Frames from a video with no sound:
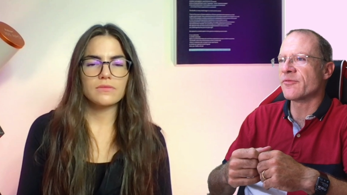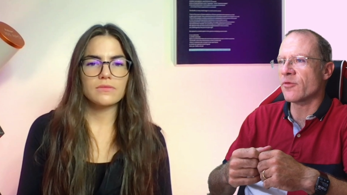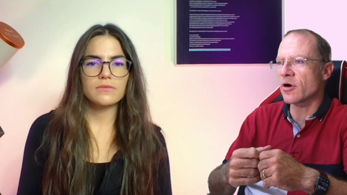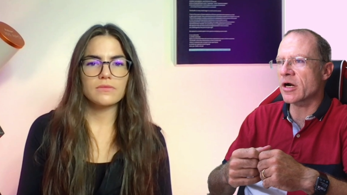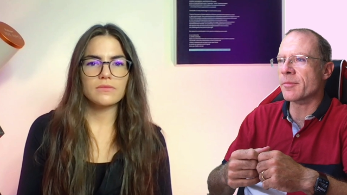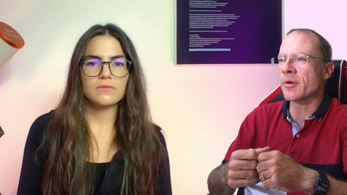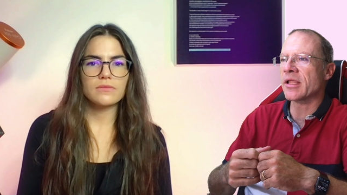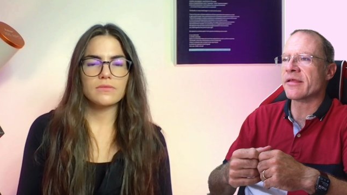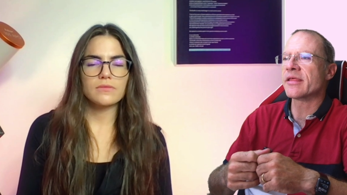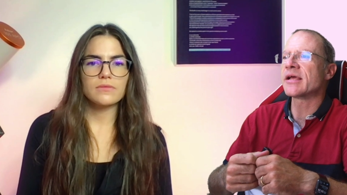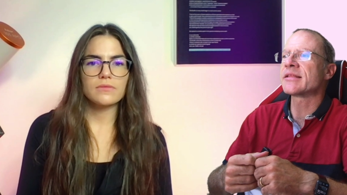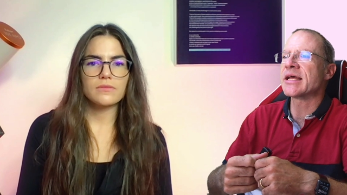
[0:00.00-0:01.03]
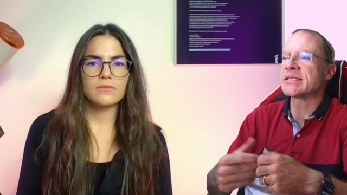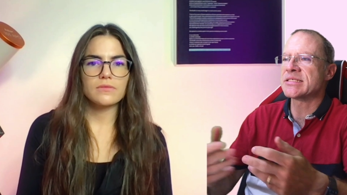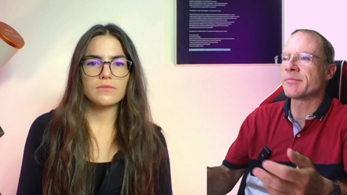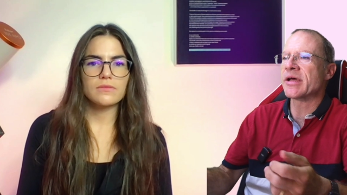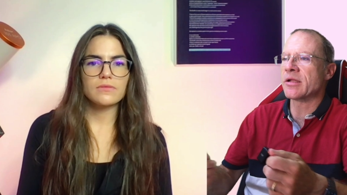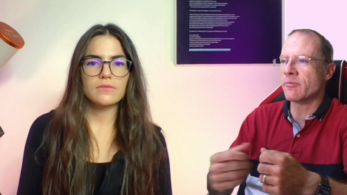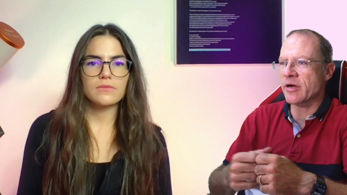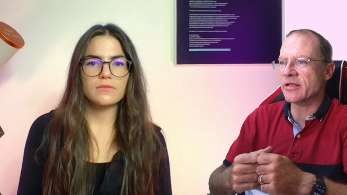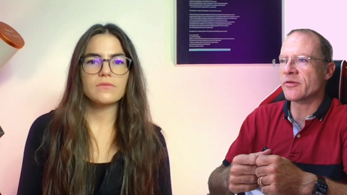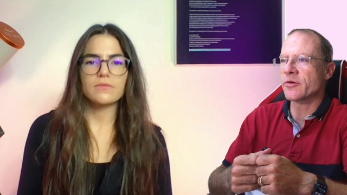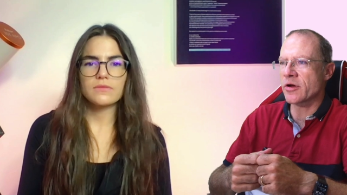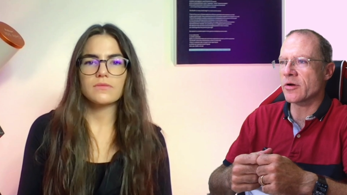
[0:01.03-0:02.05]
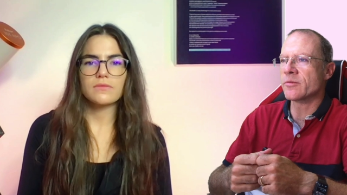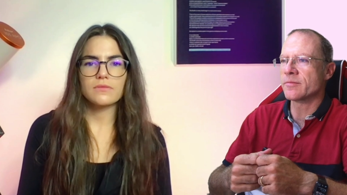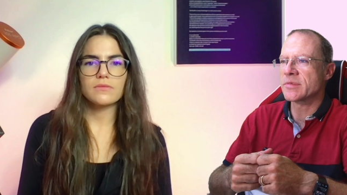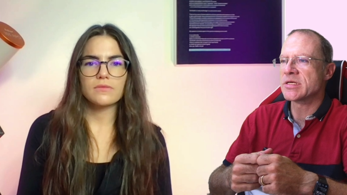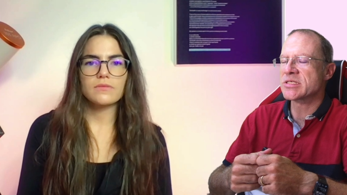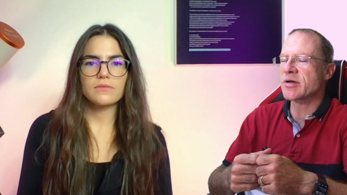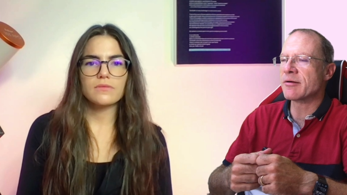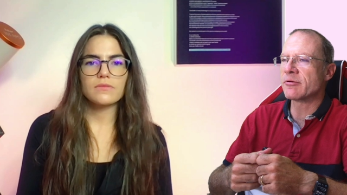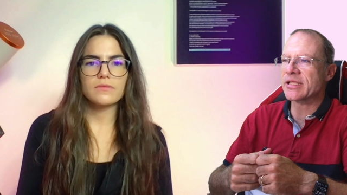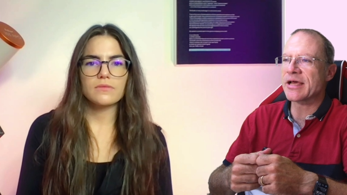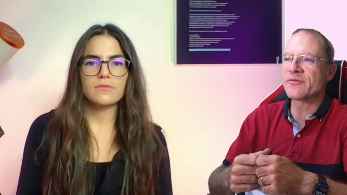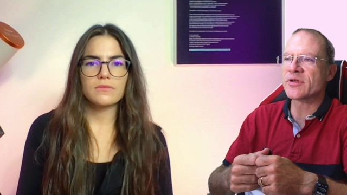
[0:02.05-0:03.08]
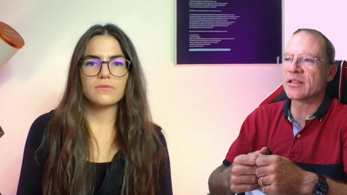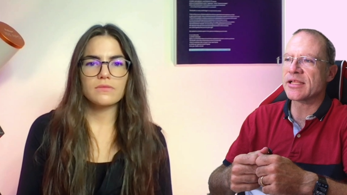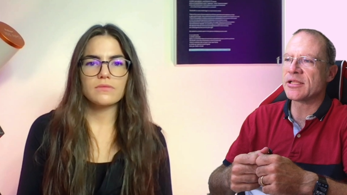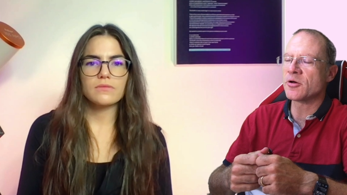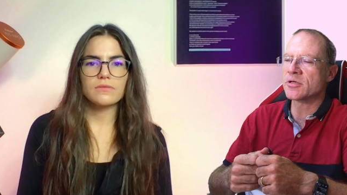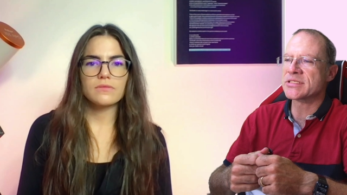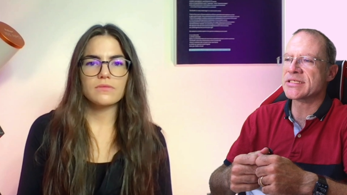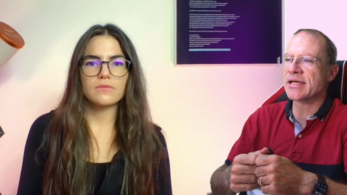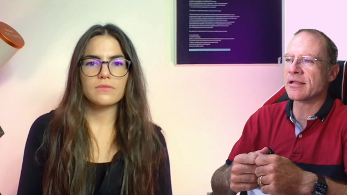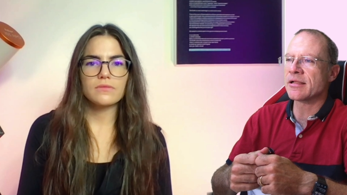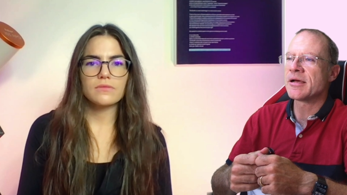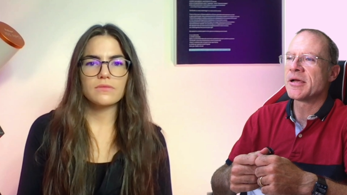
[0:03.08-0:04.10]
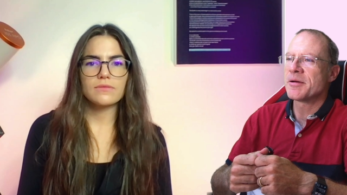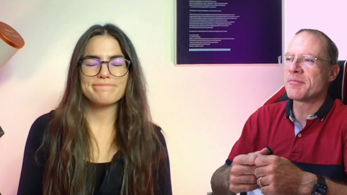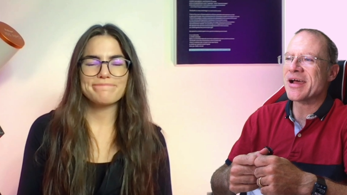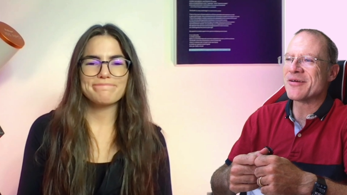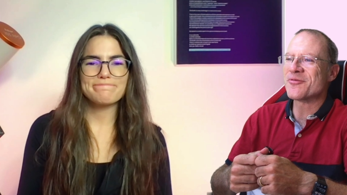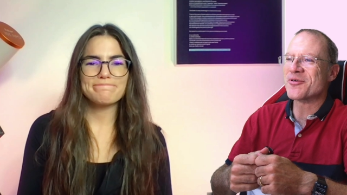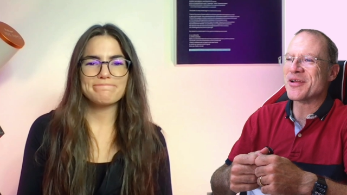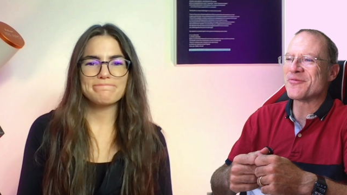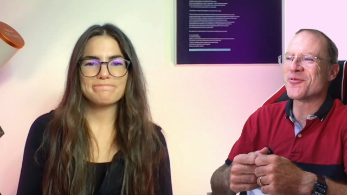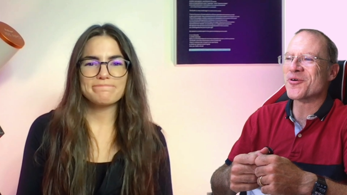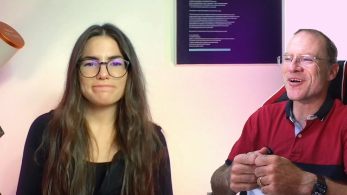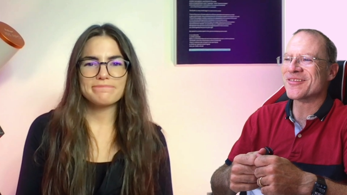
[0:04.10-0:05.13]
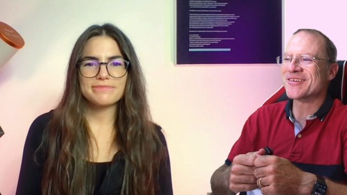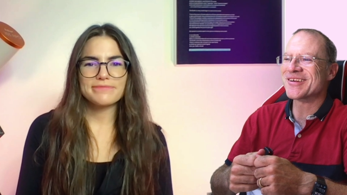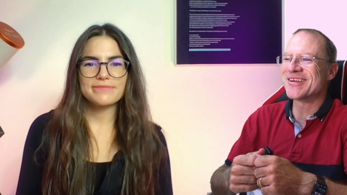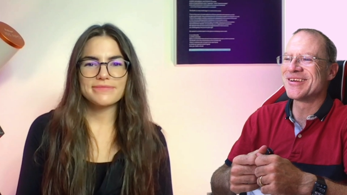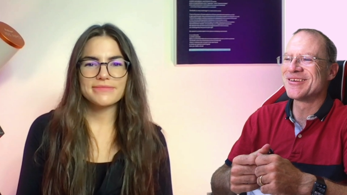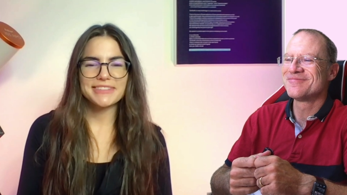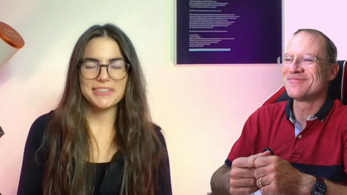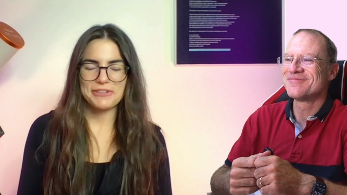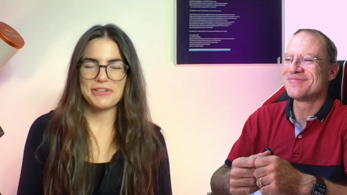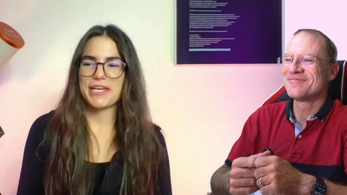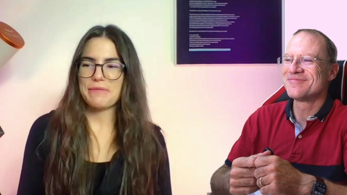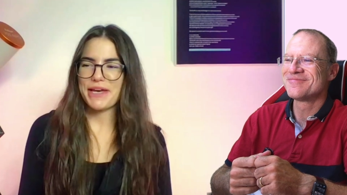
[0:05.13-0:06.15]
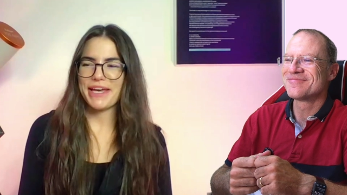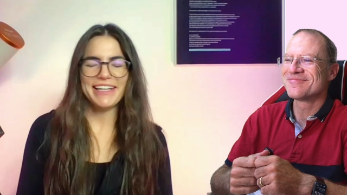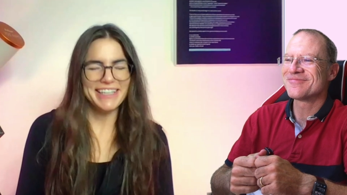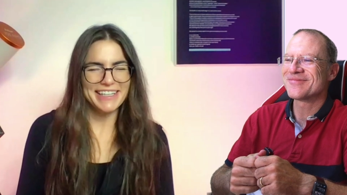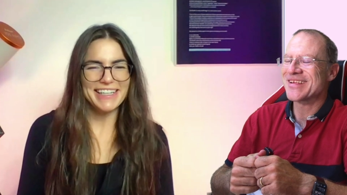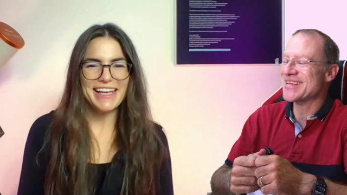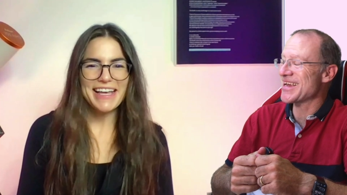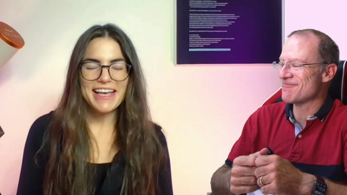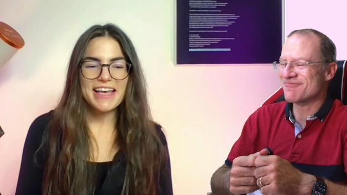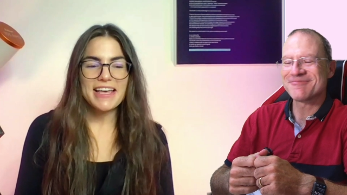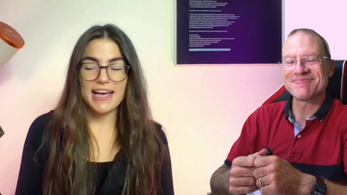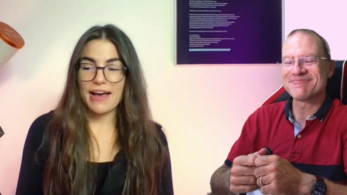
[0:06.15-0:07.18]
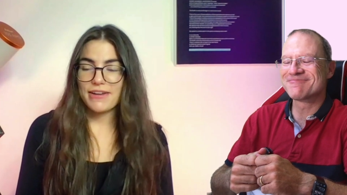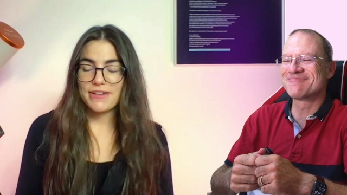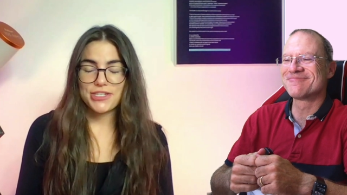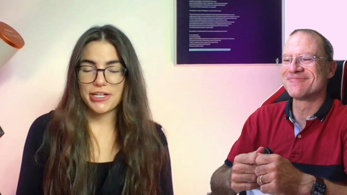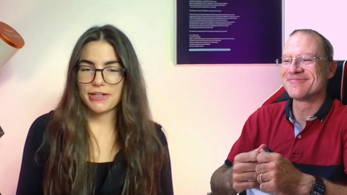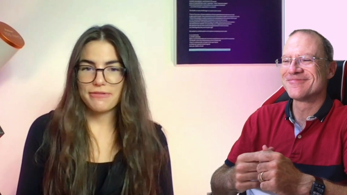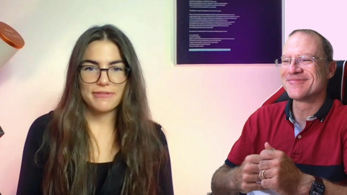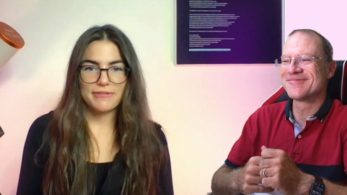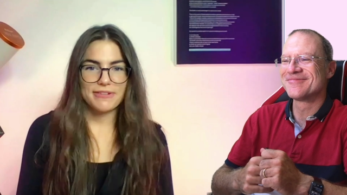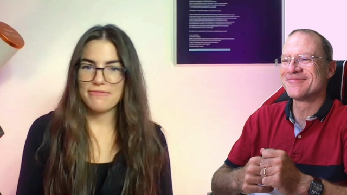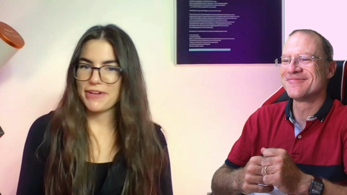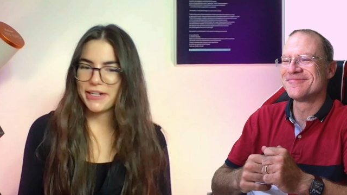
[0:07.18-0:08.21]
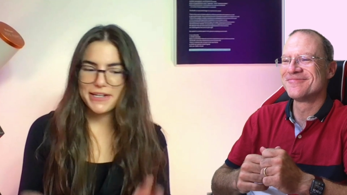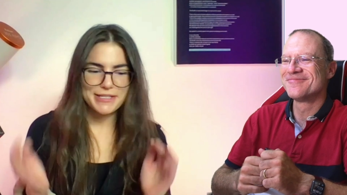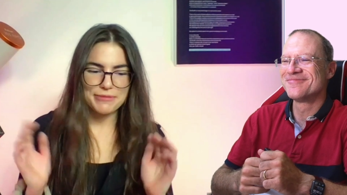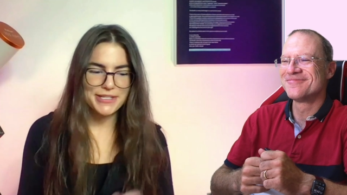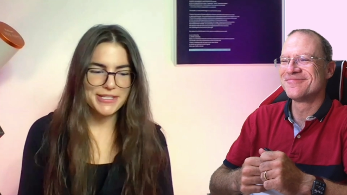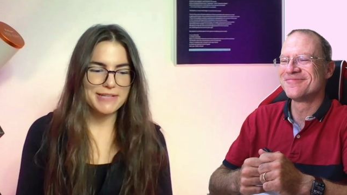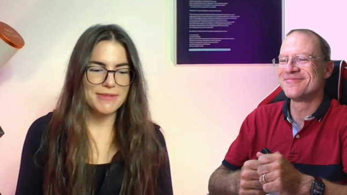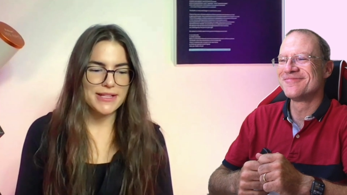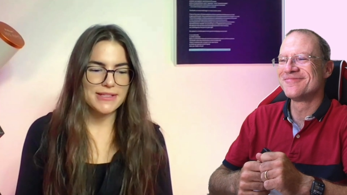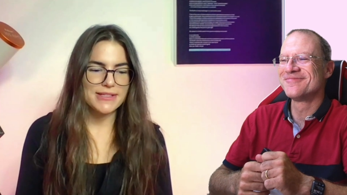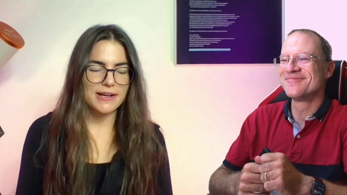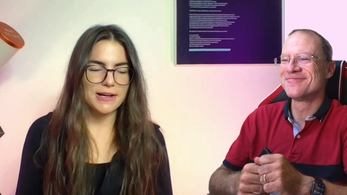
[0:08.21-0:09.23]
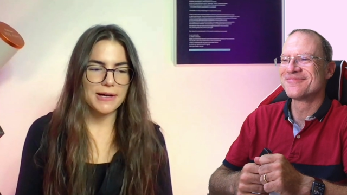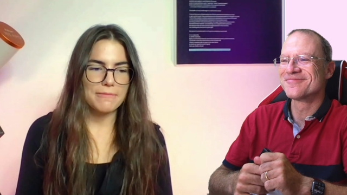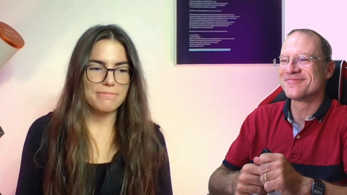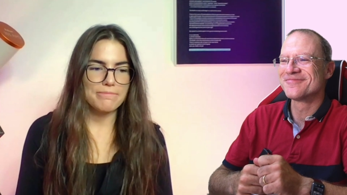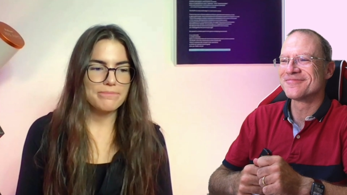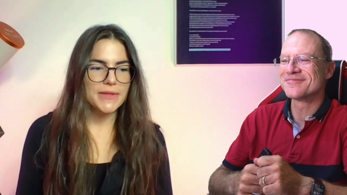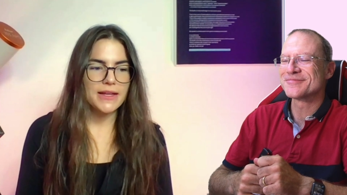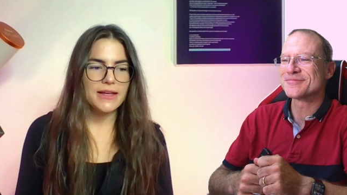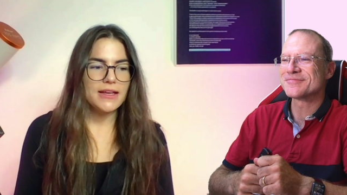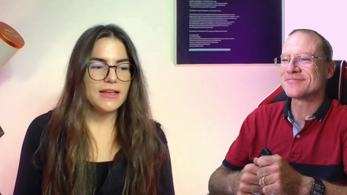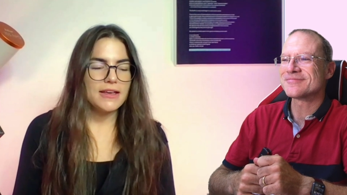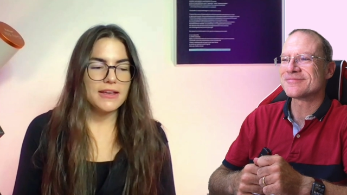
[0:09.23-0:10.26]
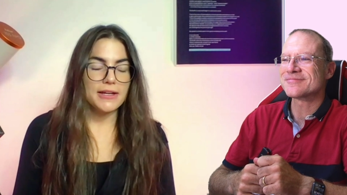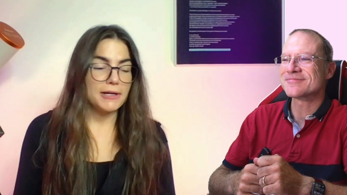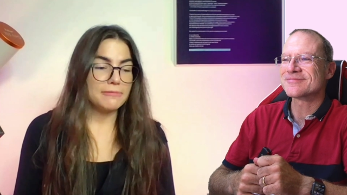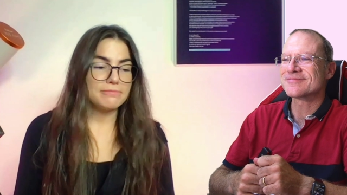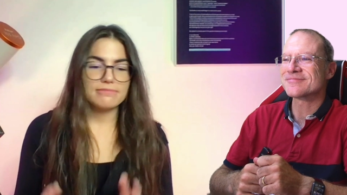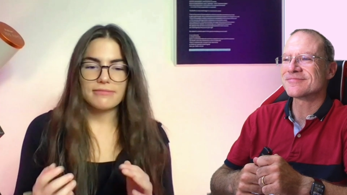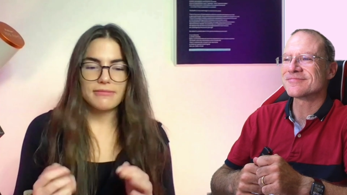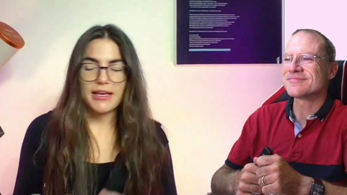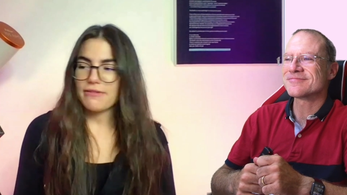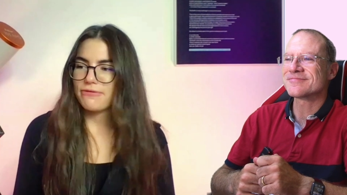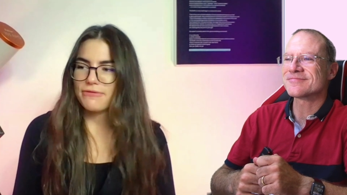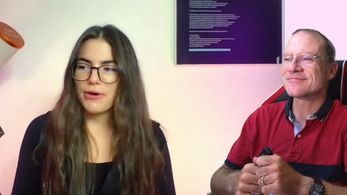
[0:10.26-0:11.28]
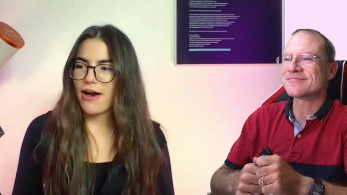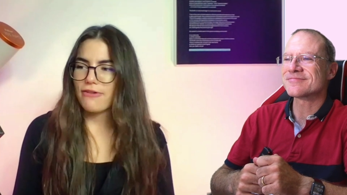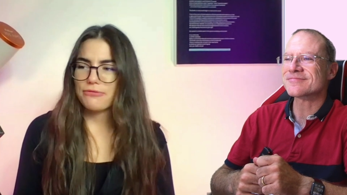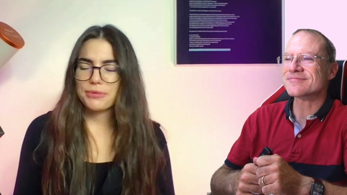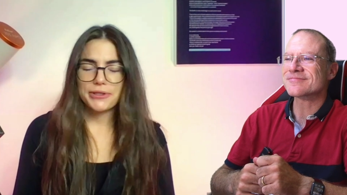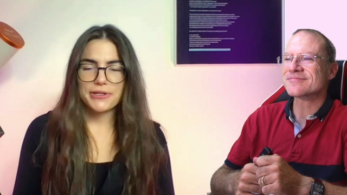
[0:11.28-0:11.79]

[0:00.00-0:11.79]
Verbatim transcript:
Speaker 1: affordable, I think that's the better way to go. So I will definitely not sell my F R A four hundred.
Speaker 2: You're going to keep it?
Speaker 1: Yeah.
Speaker 2: Yeah, I share very similar sentiments. Um, you know, if you have